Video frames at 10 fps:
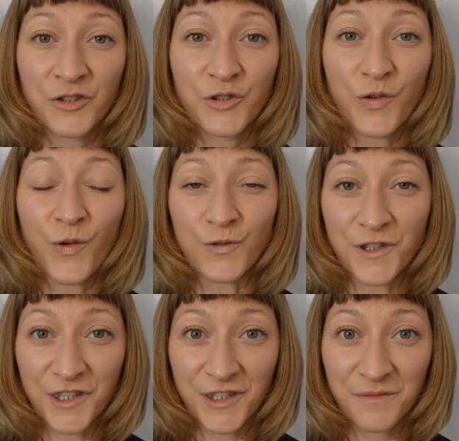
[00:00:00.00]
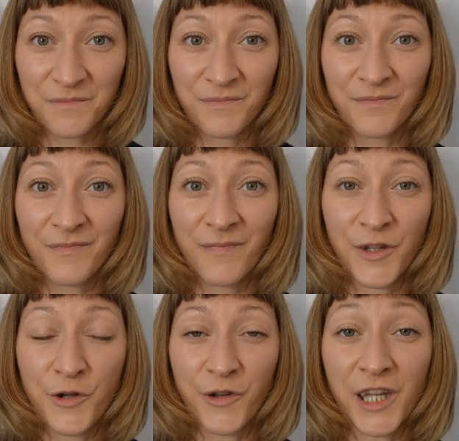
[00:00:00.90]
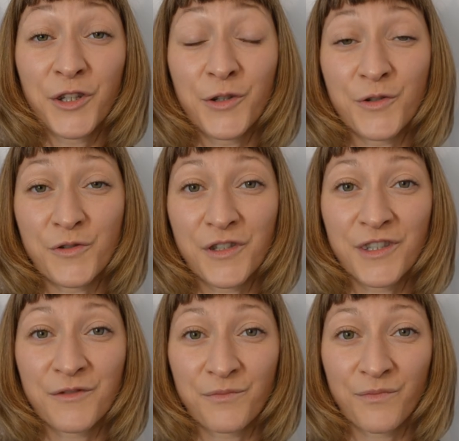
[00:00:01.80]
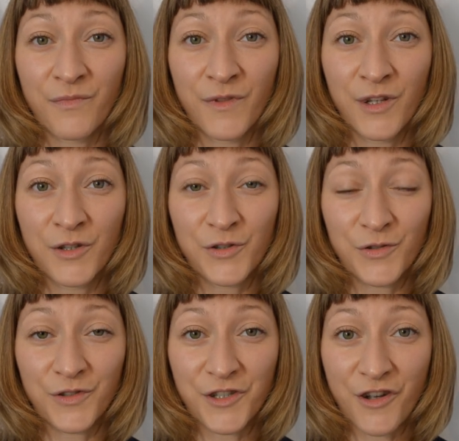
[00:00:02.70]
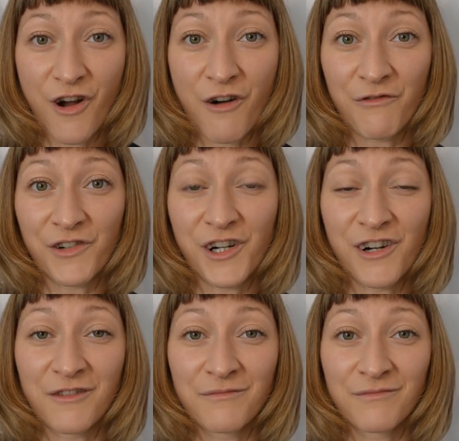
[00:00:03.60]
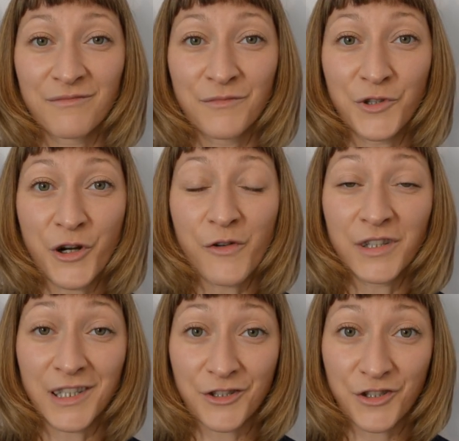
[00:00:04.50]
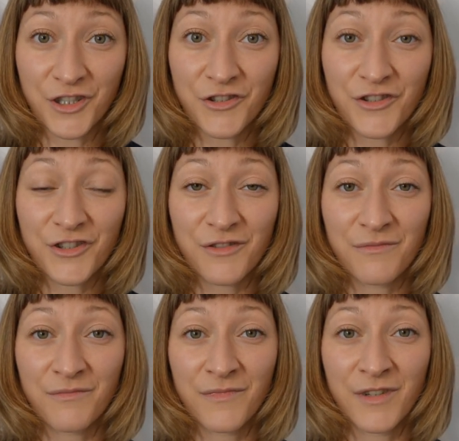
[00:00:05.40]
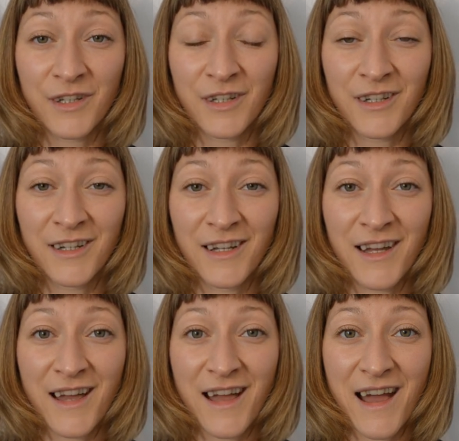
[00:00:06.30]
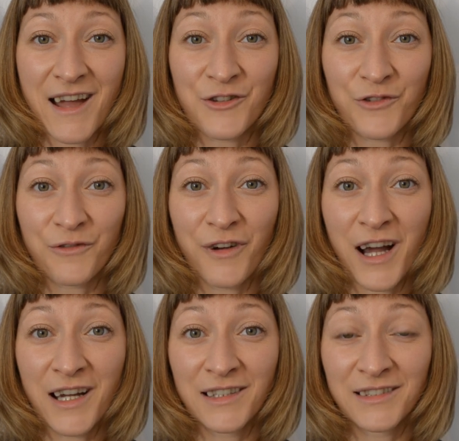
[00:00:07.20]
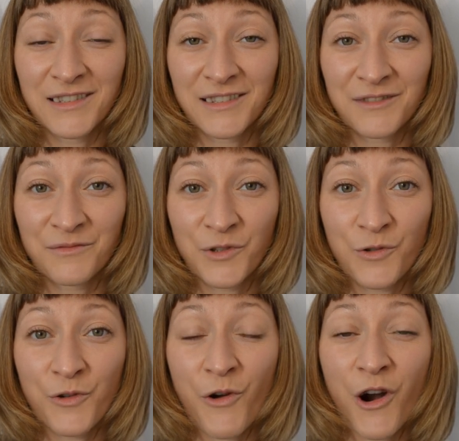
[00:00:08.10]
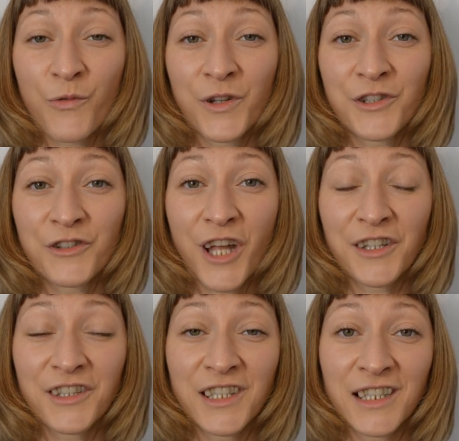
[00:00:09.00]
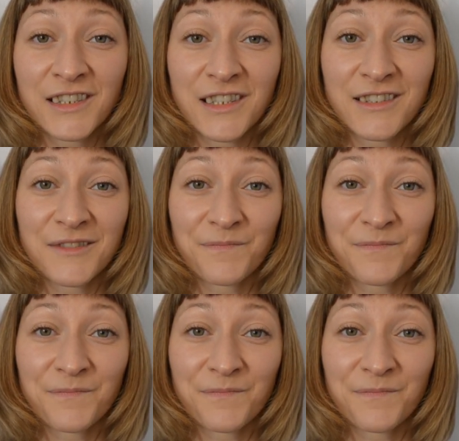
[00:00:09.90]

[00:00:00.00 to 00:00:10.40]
tools you can use to discover your addictions and to find who you are when you're not addicted.